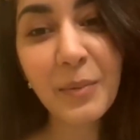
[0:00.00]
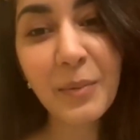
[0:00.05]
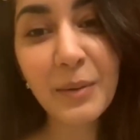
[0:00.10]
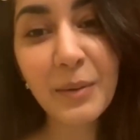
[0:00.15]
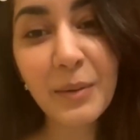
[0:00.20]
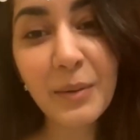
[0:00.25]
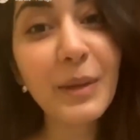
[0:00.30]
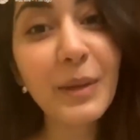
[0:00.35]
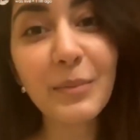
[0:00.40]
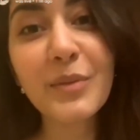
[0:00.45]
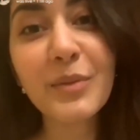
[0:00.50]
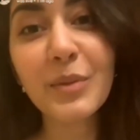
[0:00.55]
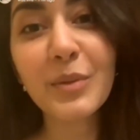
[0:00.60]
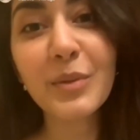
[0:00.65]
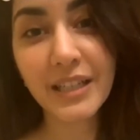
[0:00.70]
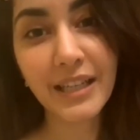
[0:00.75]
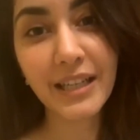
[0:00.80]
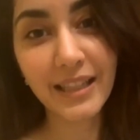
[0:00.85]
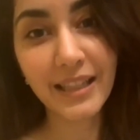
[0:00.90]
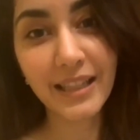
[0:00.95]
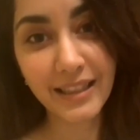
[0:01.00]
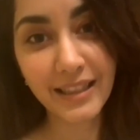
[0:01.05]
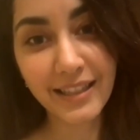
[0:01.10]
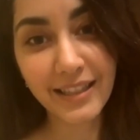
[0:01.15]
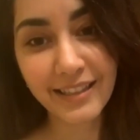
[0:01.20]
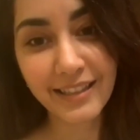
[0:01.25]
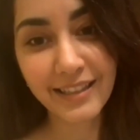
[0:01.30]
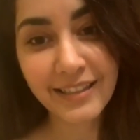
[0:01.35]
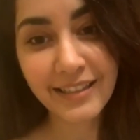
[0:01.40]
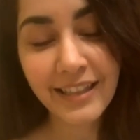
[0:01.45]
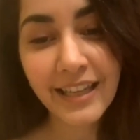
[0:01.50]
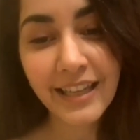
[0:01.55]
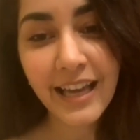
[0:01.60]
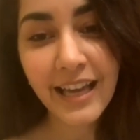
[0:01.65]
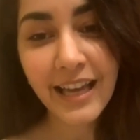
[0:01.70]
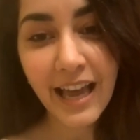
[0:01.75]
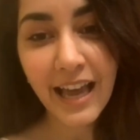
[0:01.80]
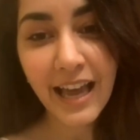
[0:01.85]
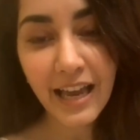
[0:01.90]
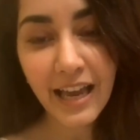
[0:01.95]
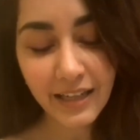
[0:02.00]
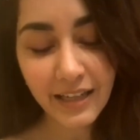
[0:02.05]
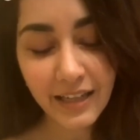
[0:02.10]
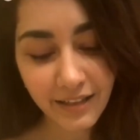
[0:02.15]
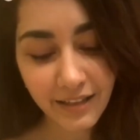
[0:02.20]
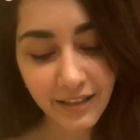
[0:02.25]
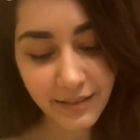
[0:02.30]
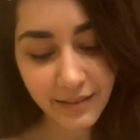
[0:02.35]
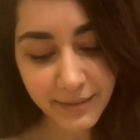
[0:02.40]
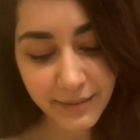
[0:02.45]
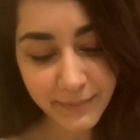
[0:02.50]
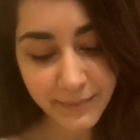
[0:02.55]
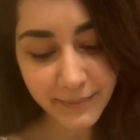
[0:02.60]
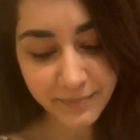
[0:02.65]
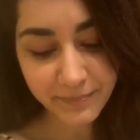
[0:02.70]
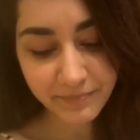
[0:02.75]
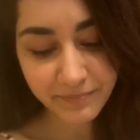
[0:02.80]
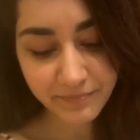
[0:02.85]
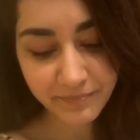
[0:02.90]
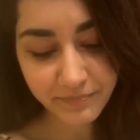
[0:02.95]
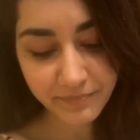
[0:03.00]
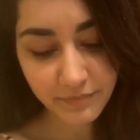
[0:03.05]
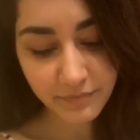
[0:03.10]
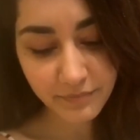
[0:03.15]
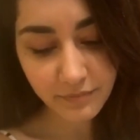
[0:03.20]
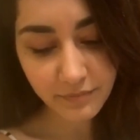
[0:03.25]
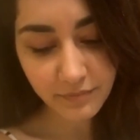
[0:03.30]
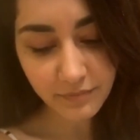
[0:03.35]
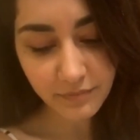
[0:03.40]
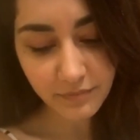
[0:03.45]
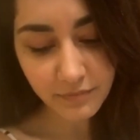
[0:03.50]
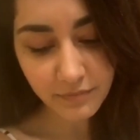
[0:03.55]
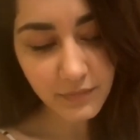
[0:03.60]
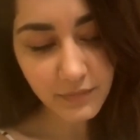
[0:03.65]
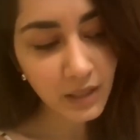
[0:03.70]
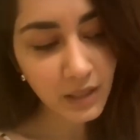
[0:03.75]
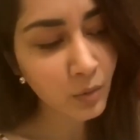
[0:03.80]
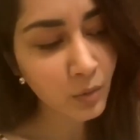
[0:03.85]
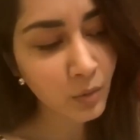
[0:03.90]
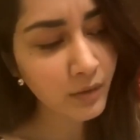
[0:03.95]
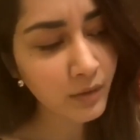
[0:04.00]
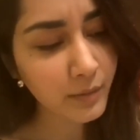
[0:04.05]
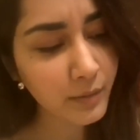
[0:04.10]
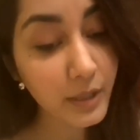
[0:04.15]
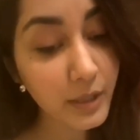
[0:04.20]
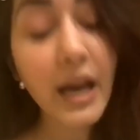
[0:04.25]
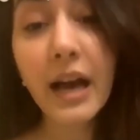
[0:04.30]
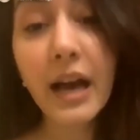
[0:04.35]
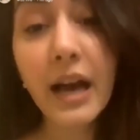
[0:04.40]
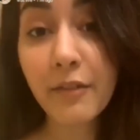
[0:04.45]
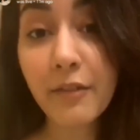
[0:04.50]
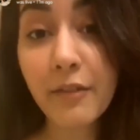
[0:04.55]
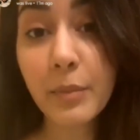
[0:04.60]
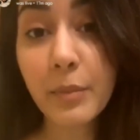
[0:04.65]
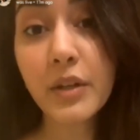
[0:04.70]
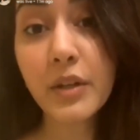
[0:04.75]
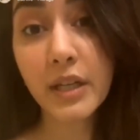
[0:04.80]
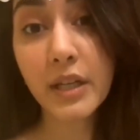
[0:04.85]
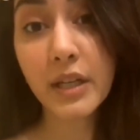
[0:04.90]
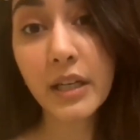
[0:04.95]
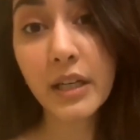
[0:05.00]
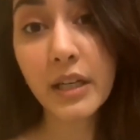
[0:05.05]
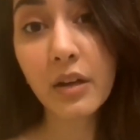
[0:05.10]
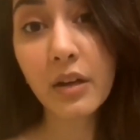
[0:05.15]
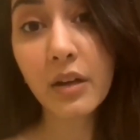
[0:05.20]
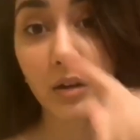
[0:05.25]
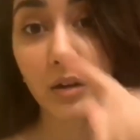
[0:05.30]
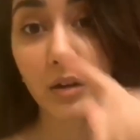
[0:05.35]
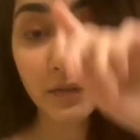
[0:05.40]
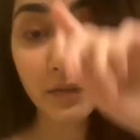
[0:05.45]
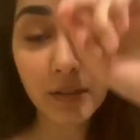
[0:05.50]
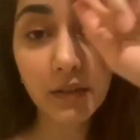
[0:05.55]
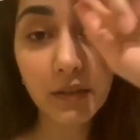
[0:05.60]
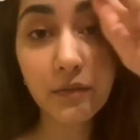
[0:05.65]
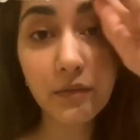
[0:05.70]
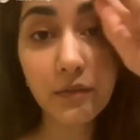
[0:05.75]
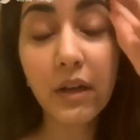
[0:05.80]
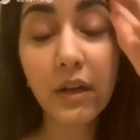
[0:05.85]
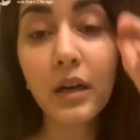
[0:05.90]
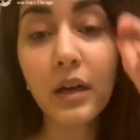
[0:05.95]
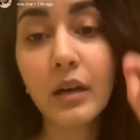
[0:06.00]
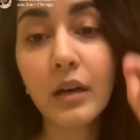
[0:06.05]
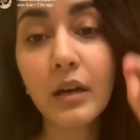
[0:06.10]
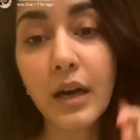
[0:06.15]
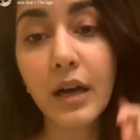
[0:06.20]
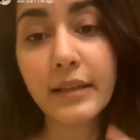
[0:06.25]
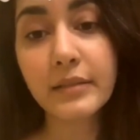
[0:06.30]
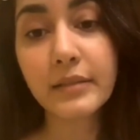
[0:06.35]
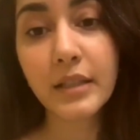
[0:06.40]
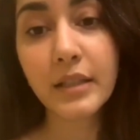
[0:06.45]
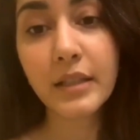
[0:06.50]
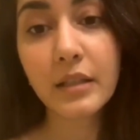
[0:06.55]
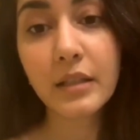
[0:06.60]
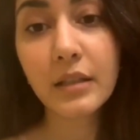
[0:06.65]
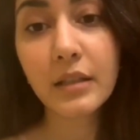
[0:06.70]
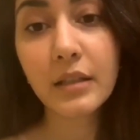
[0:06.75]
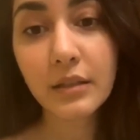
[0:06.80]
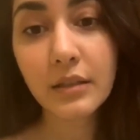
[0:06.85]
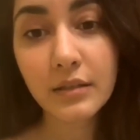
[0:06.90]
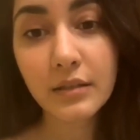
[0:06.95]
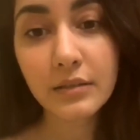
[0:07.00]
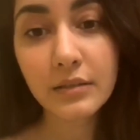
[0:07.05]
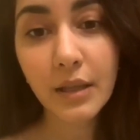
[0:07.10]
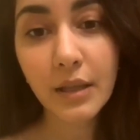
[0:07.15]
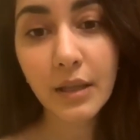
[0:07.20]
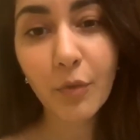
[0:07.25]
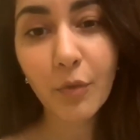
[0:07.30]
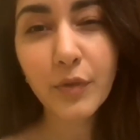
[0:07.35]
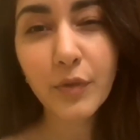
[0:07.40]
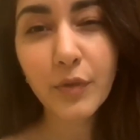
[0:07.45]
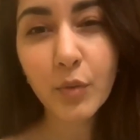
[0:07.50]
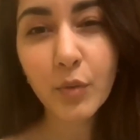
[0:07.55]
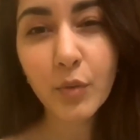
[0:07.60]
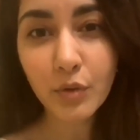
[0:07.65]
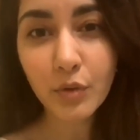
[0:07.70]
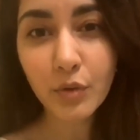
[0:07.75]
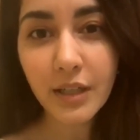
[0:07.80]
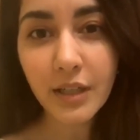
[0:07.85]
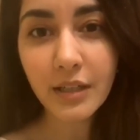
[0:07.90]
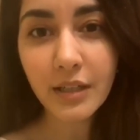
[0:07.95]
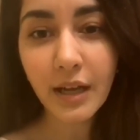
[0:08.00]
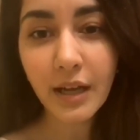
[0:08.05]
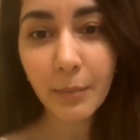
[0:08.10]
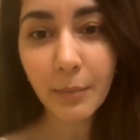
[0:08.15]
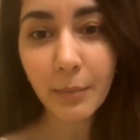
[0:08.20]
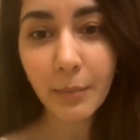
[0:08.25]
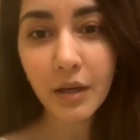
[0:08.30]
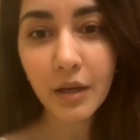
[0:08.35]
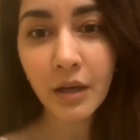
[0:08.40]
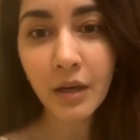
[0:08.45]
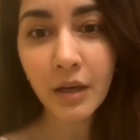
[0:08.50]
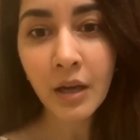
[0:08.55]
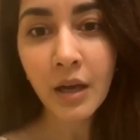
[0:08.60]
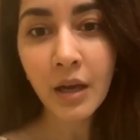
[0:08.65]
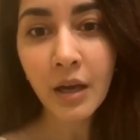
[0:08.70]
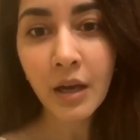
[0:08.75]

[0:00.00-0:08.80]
but maybe we'll get there. And I've been reading a lot of stuff. I think some of you know that I'm a